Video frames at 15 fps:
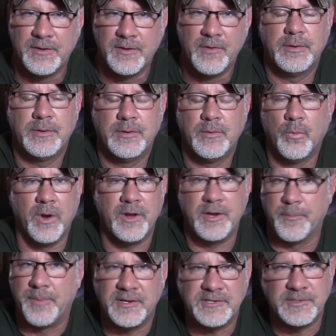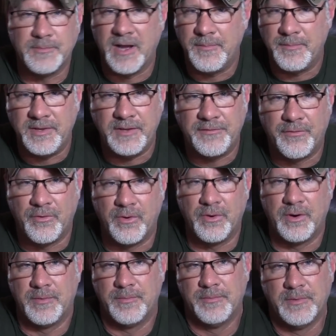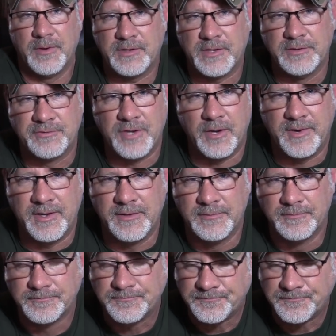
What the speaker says: what your budget might be for contributing,